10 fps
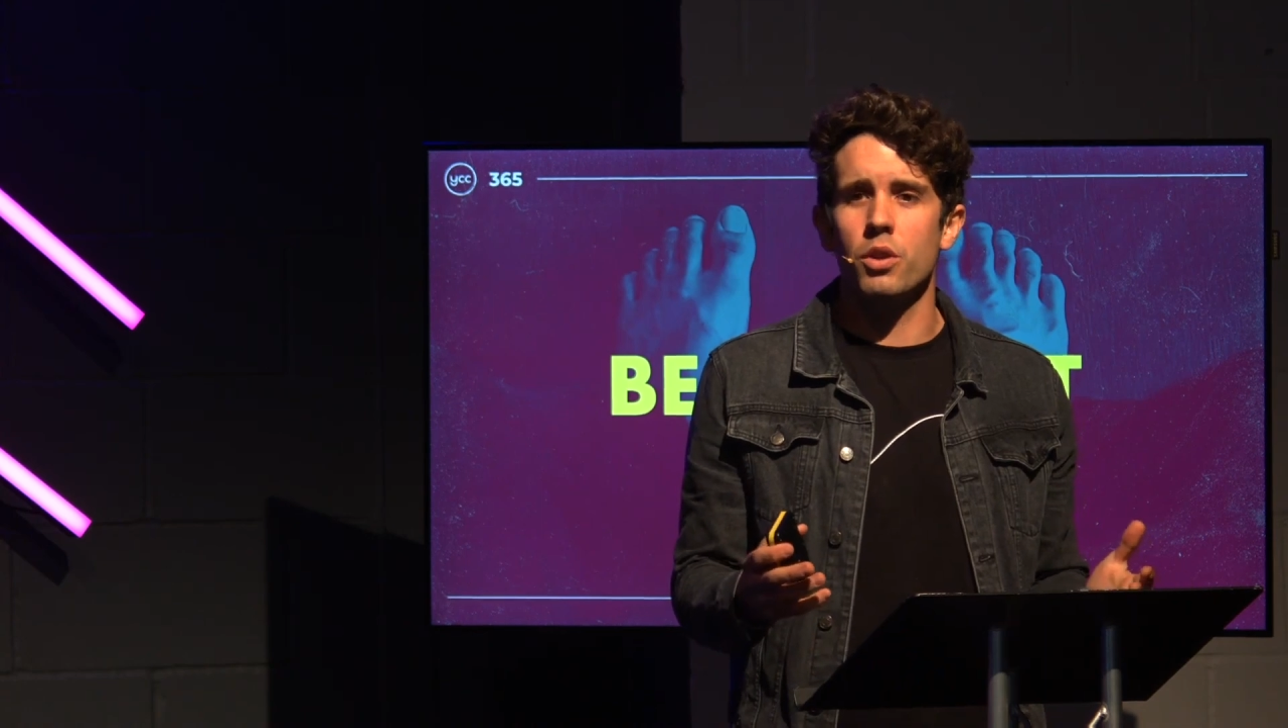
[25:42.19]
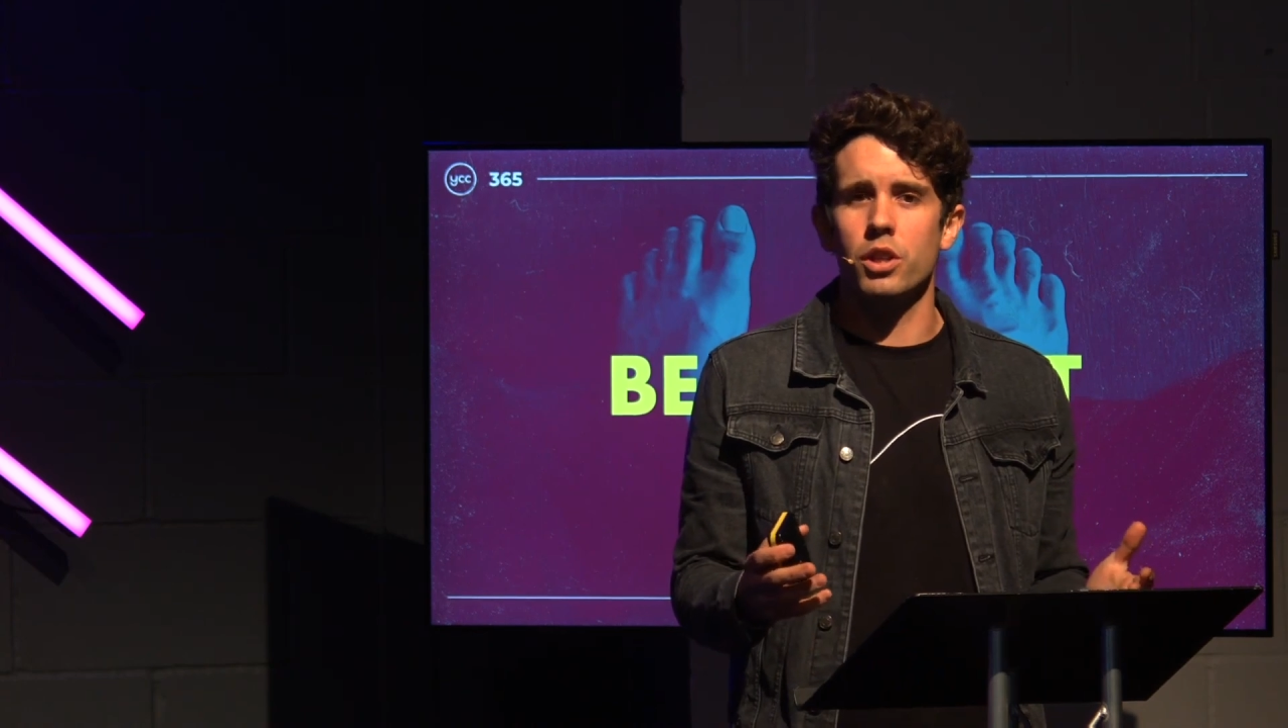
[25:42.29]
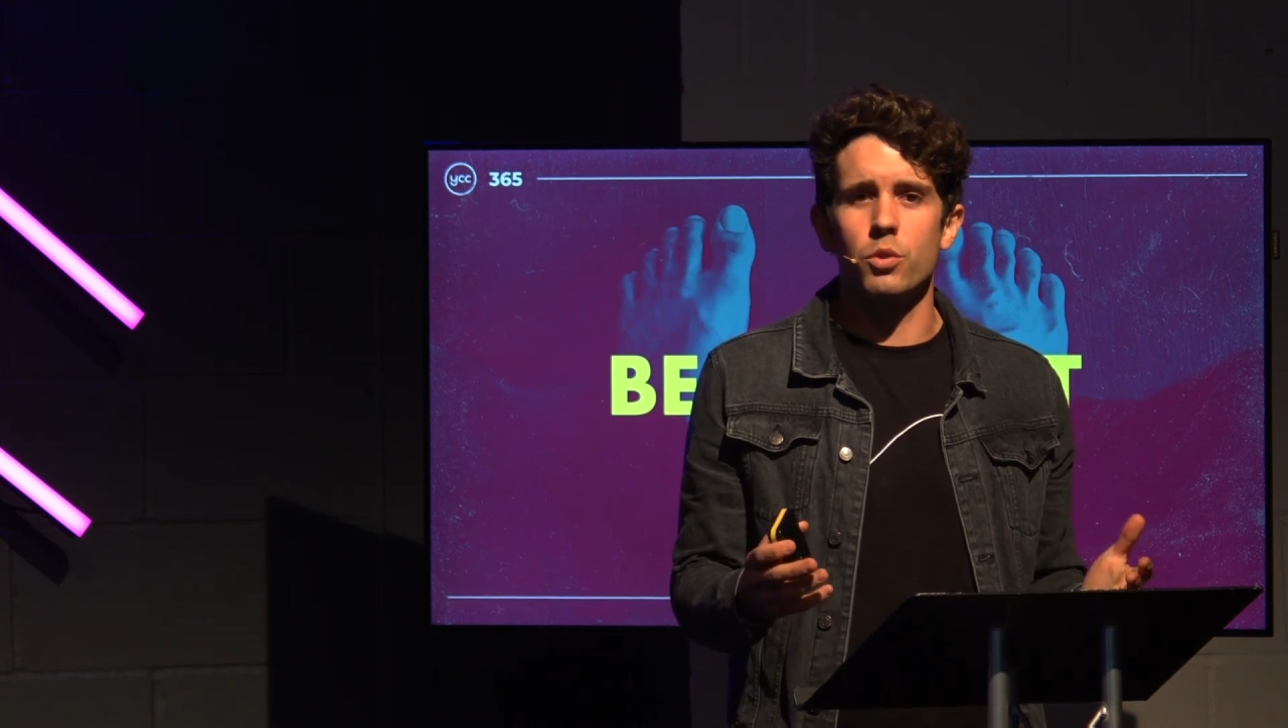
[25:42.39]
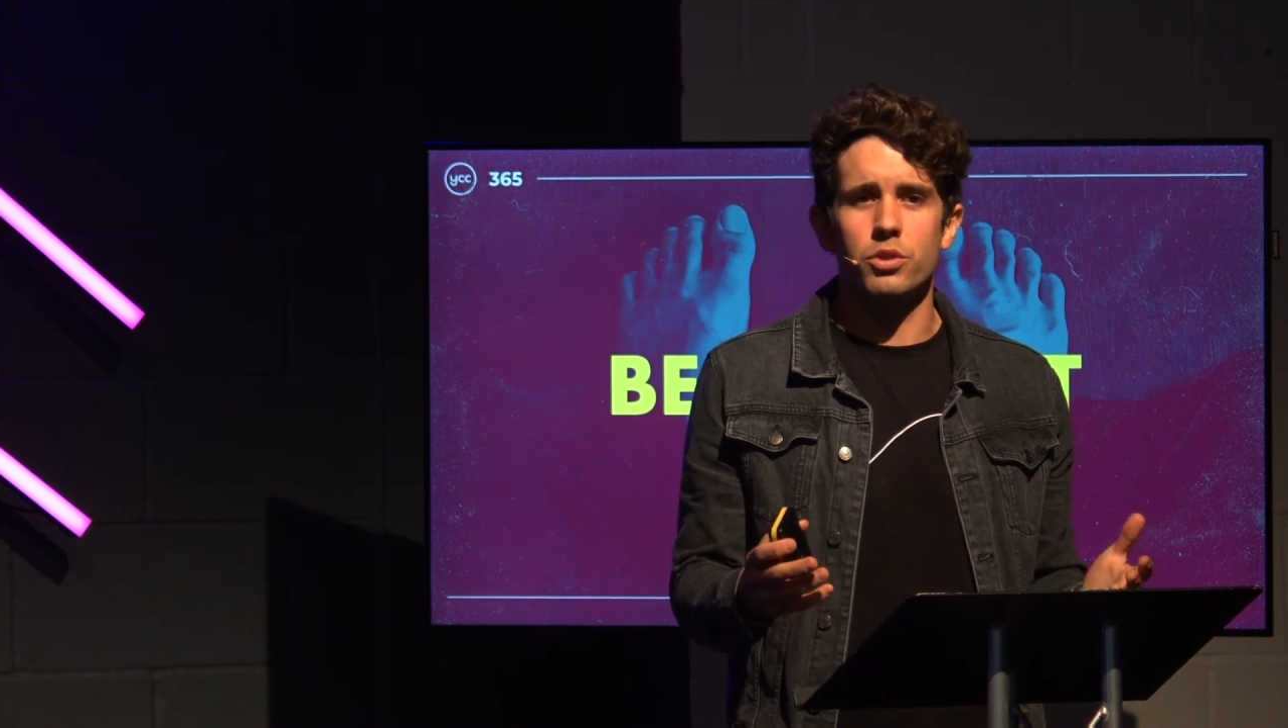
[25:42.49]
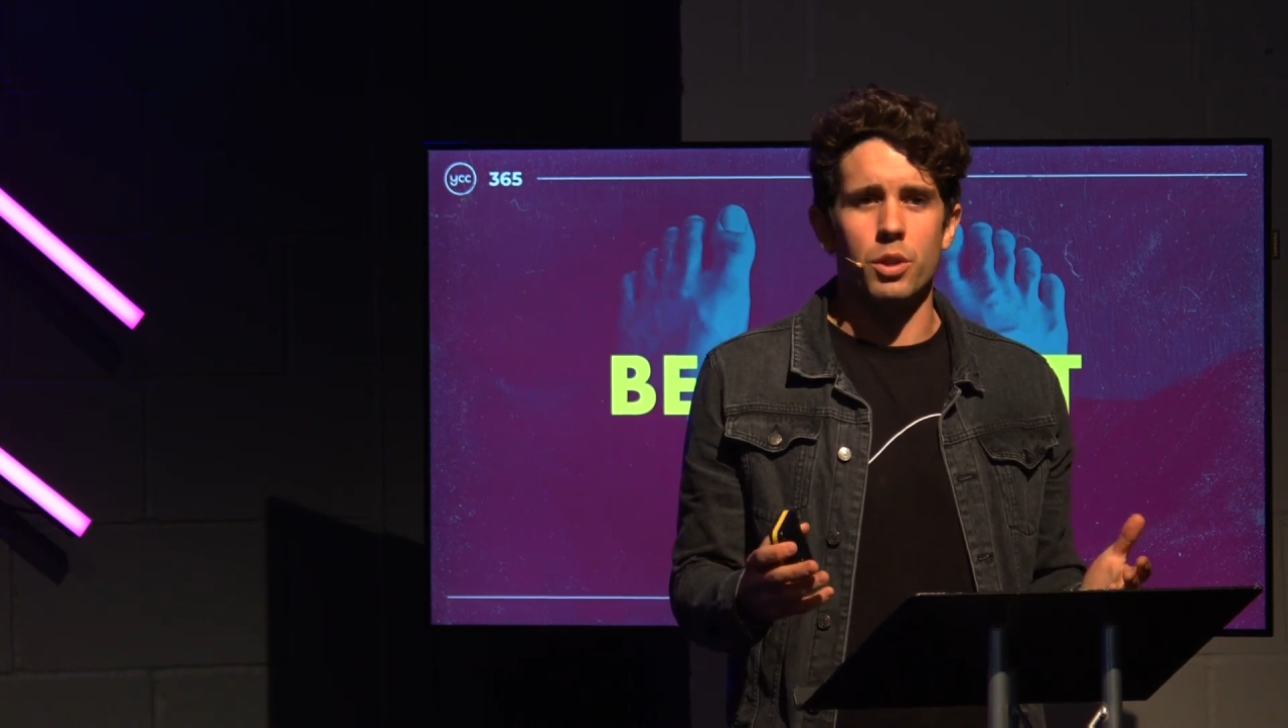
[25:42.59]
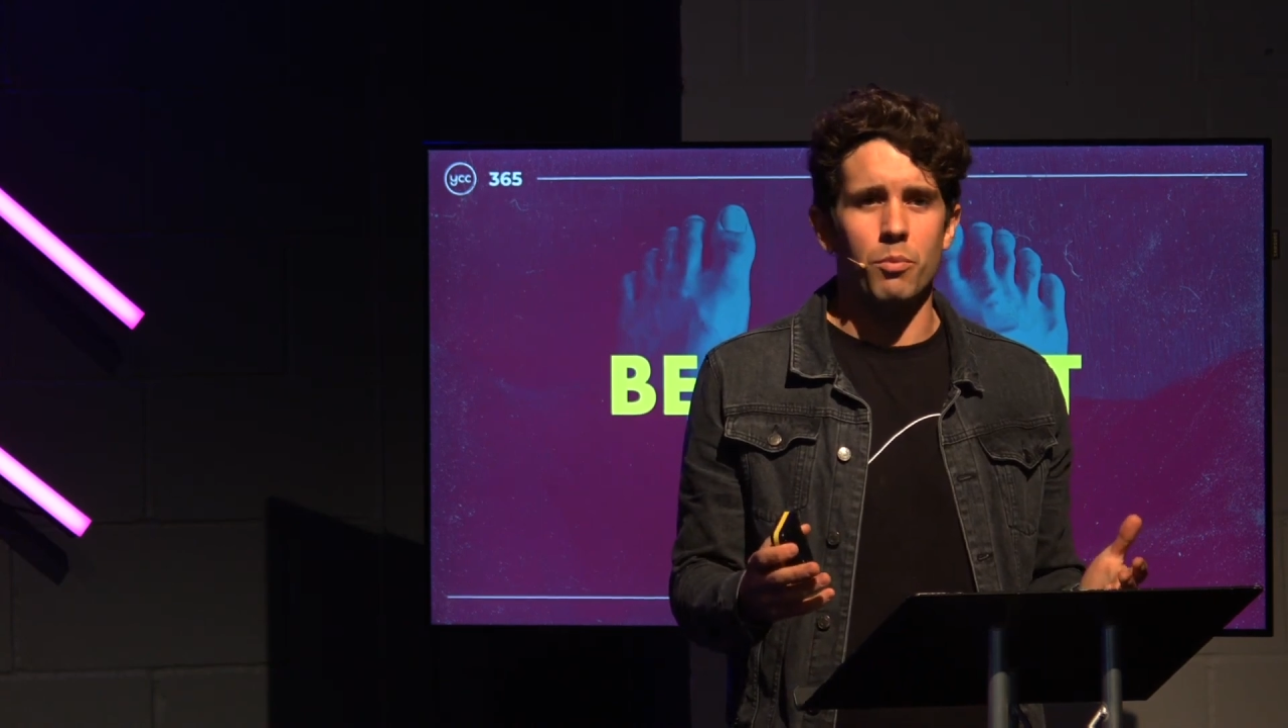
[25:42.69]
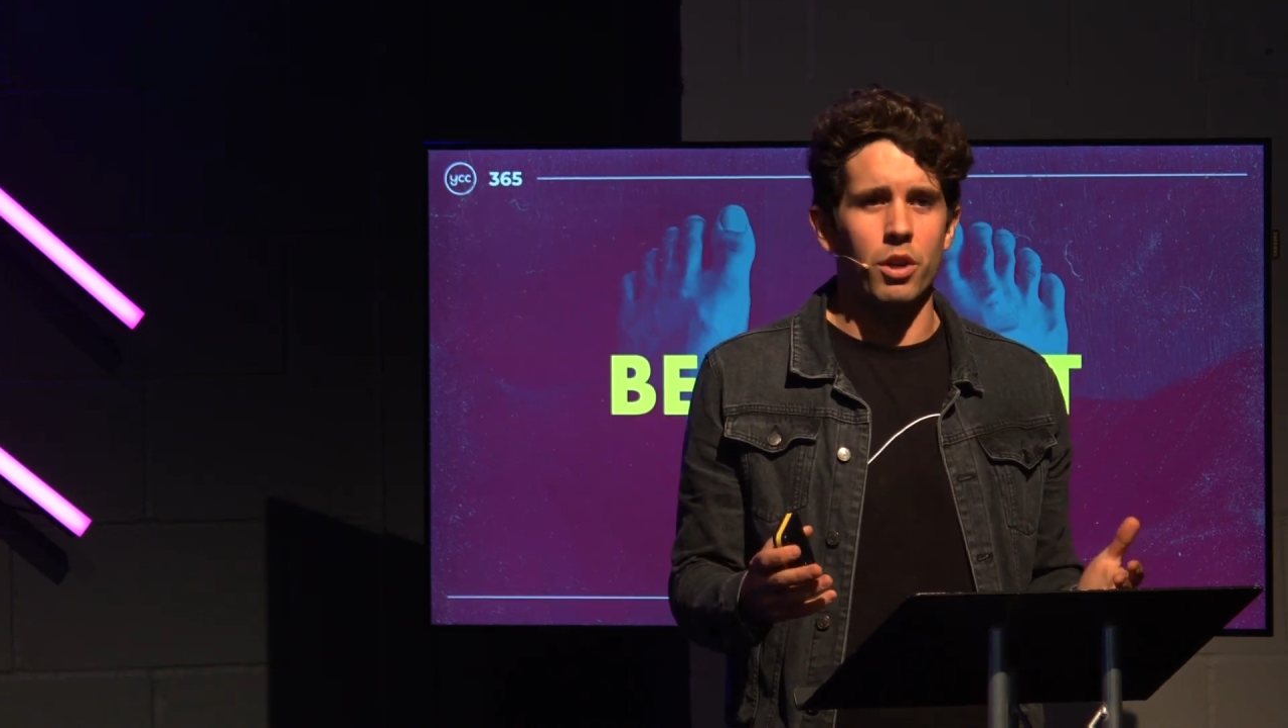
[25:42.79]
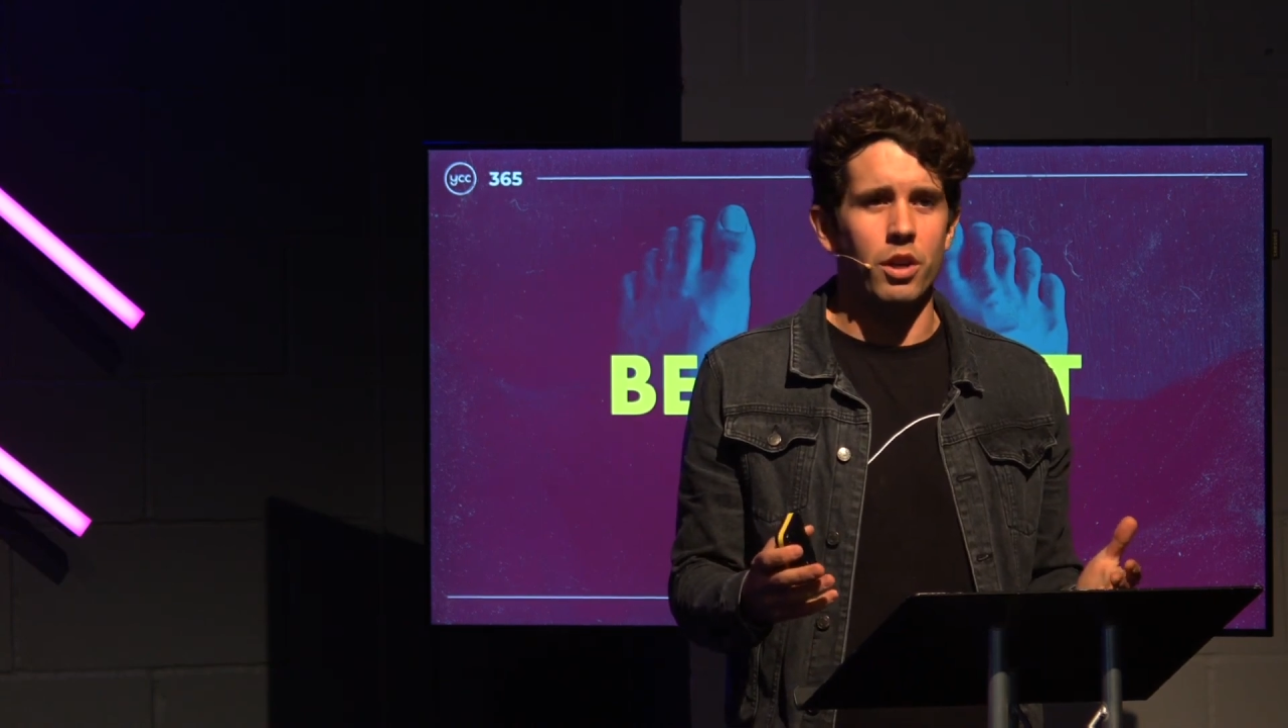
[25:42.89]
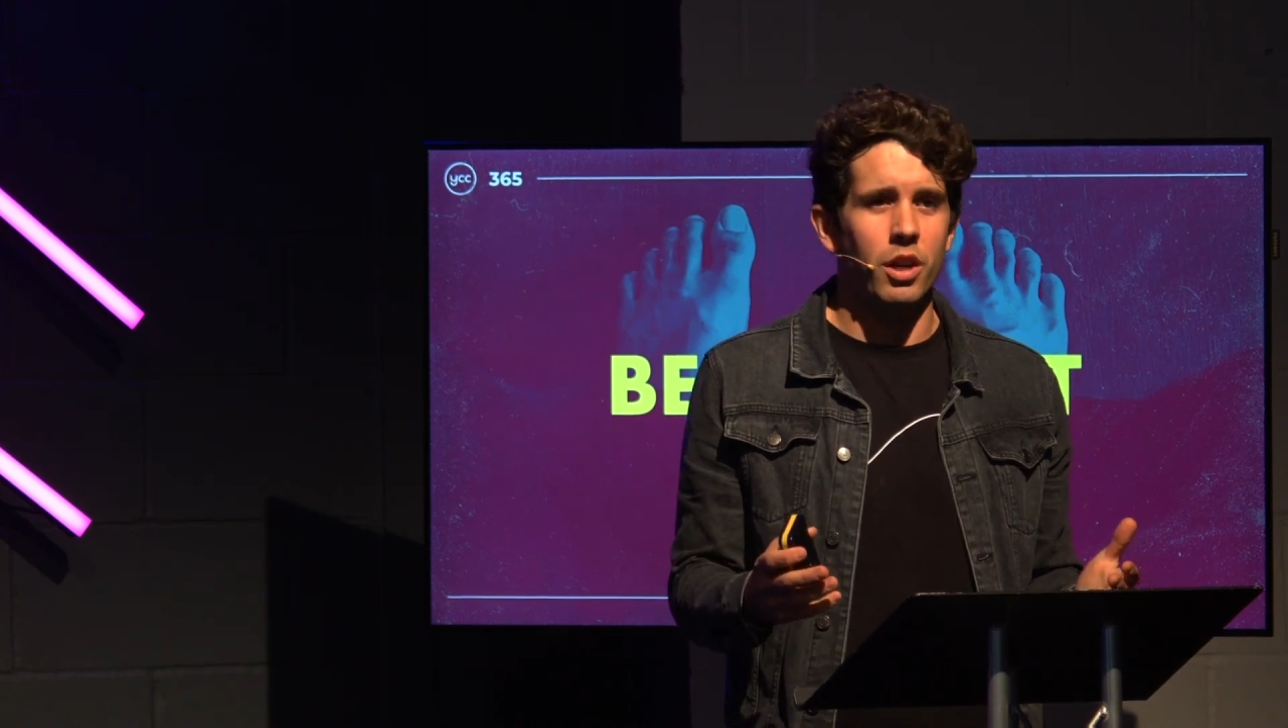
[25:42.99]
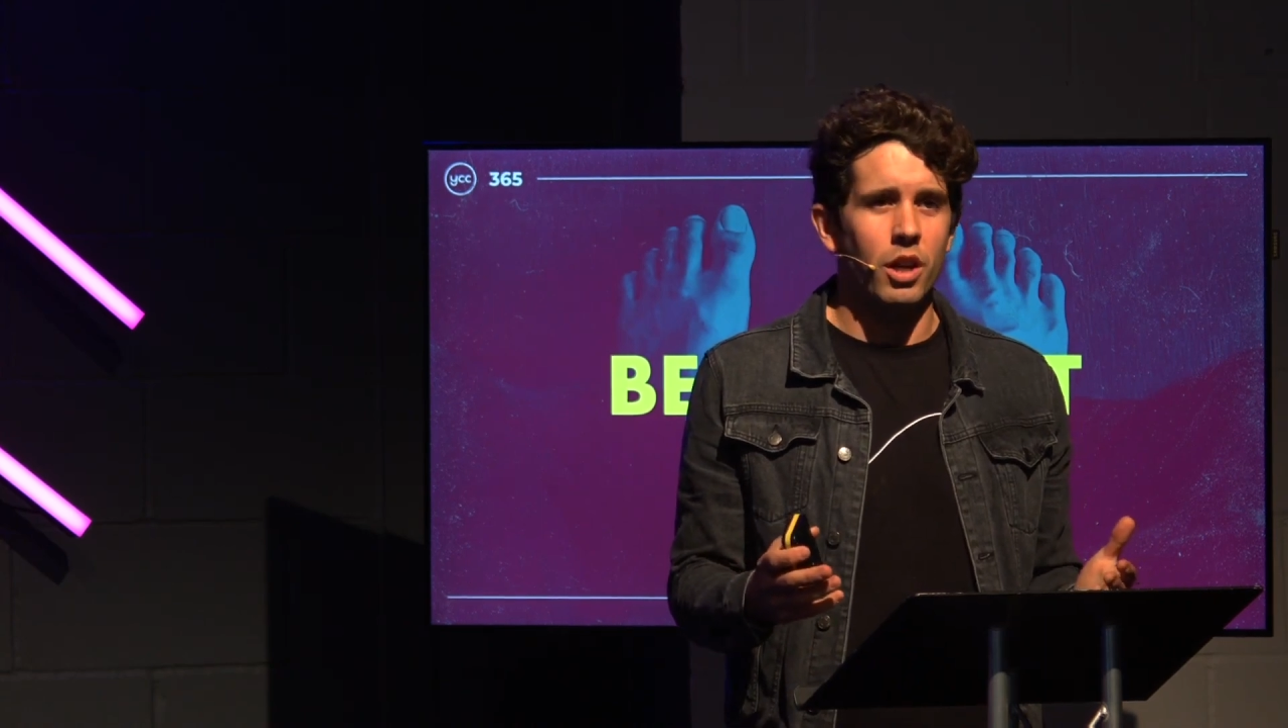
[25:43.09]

that you're someone